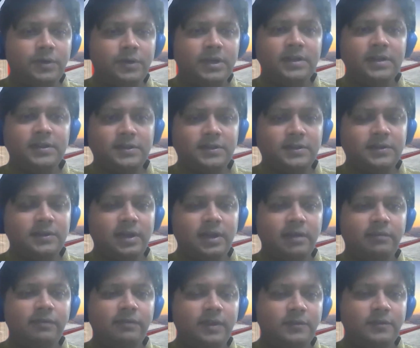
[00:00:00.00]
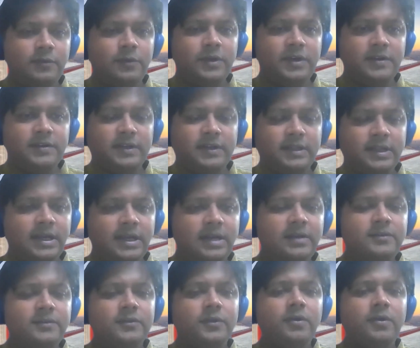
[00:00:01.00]
students, if the students are
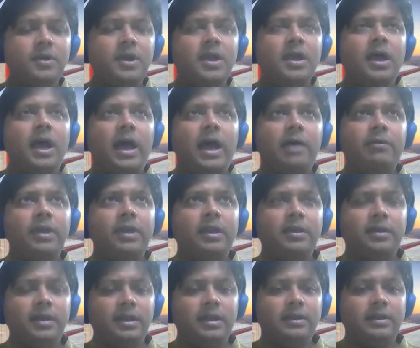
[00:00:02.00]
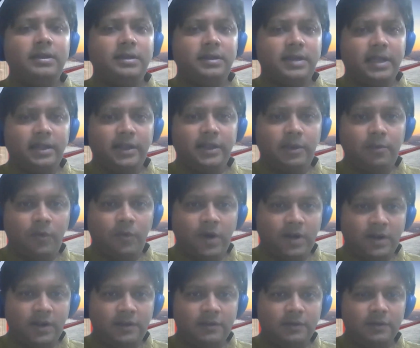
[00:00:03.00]
there, so I will tell them
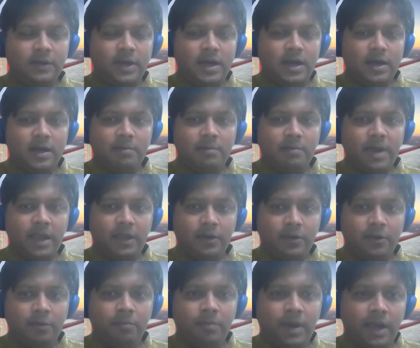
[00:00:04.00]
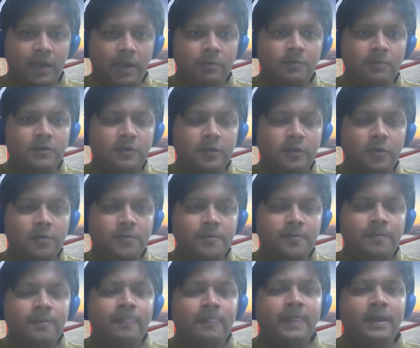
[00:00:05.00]
what is microbiome. So
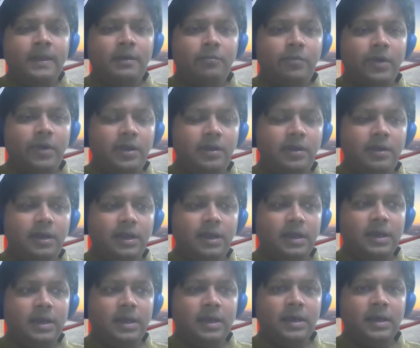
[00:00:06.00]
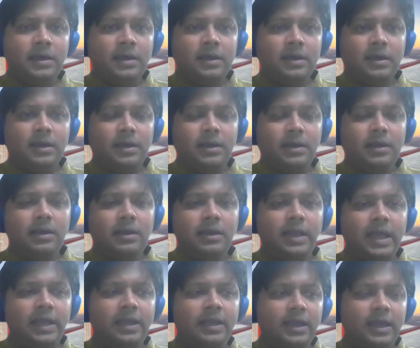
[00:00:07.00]
when
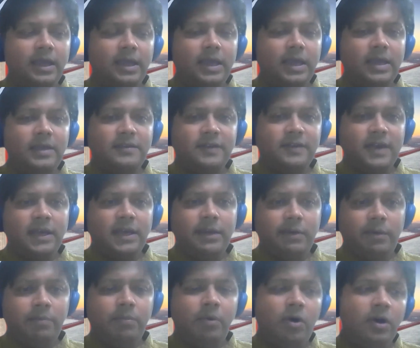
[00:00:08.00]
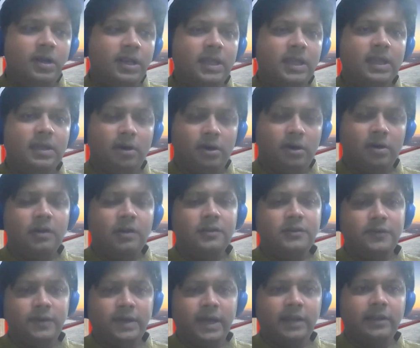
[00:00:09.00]
like inside our body or
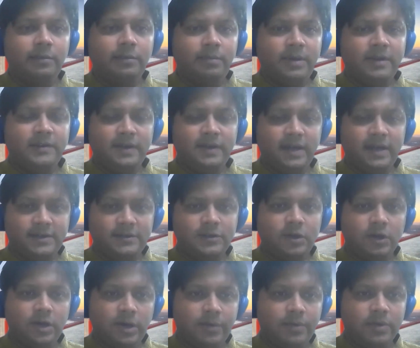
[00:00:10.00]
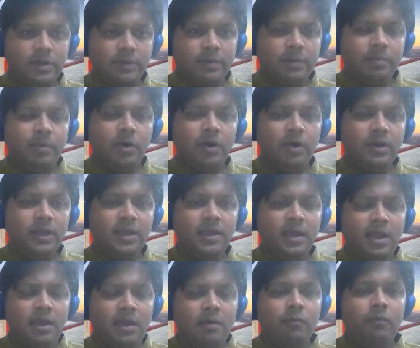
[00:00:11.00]
also in other places, let's talk about our body.
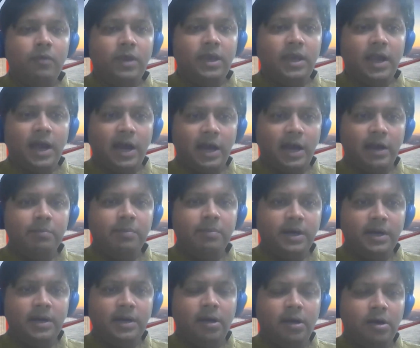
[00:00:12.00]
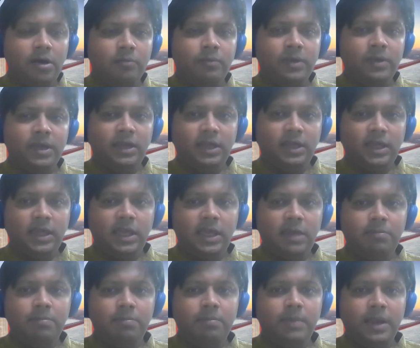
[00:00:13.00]
We harbor or we
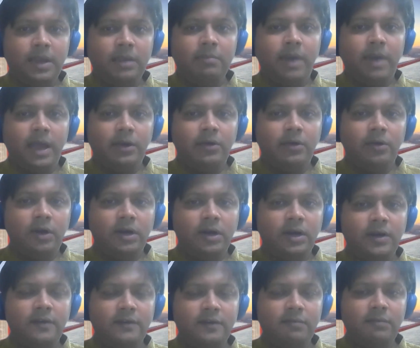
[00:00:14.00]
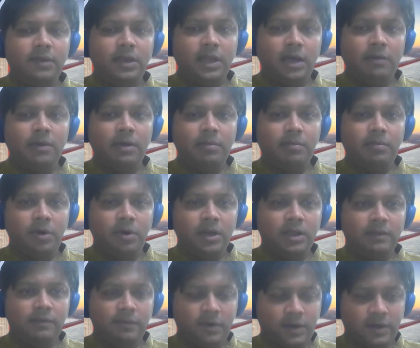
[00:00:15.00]
keep many microorganisms in our
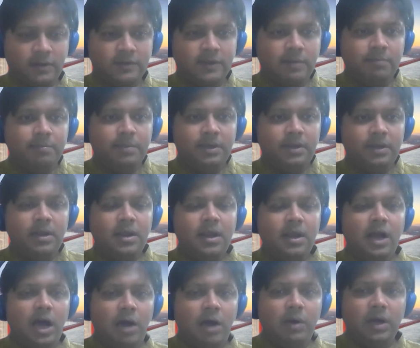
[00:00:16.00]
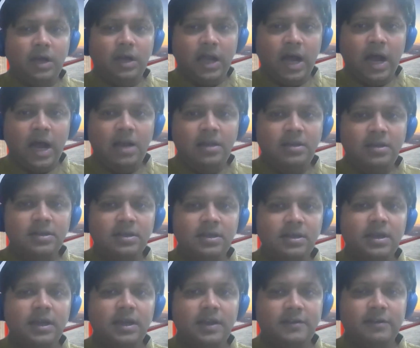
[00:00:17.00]
body. For example, our gut,
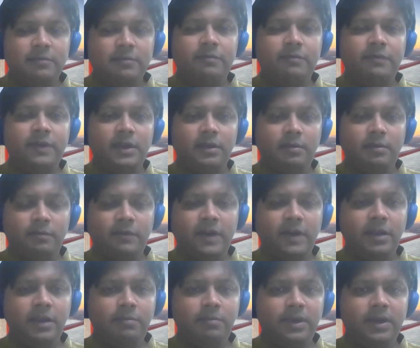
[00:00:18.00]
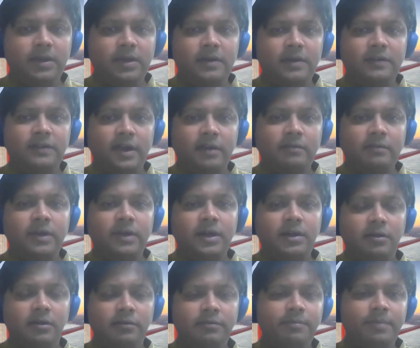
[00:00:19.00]
it's a very big
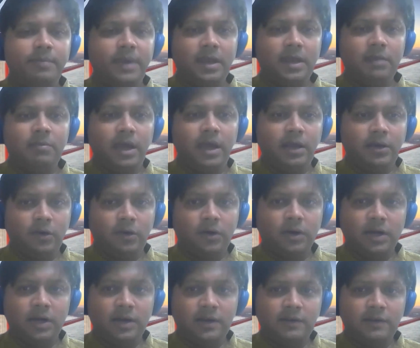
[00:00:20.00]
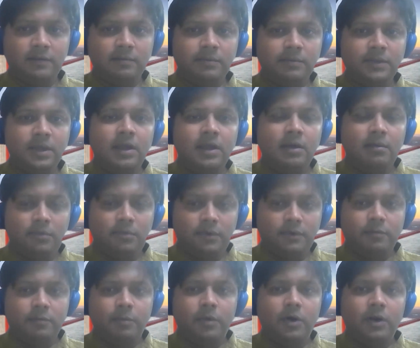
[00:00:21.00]
reservoir of many microorganisms,
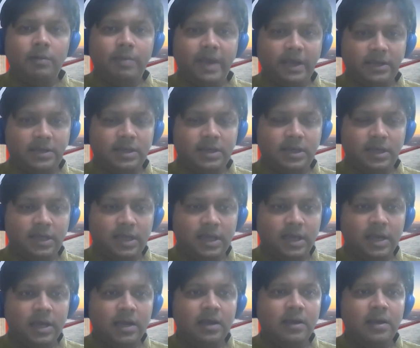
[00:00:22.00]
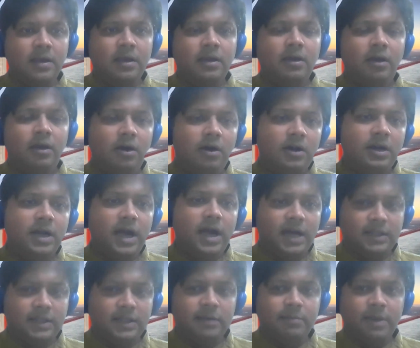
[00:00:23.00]
small bacteria or
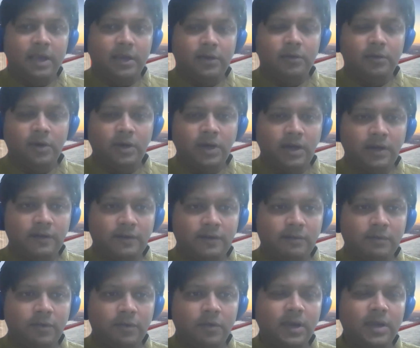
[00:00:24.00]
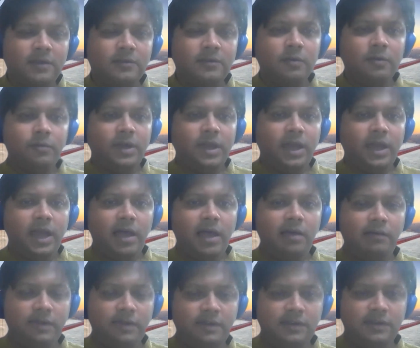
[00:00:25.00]
other microorganisms. Okay, so we
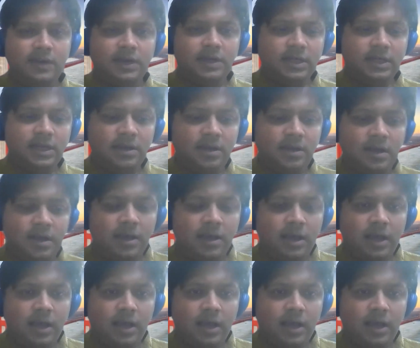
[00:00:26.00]
have a certain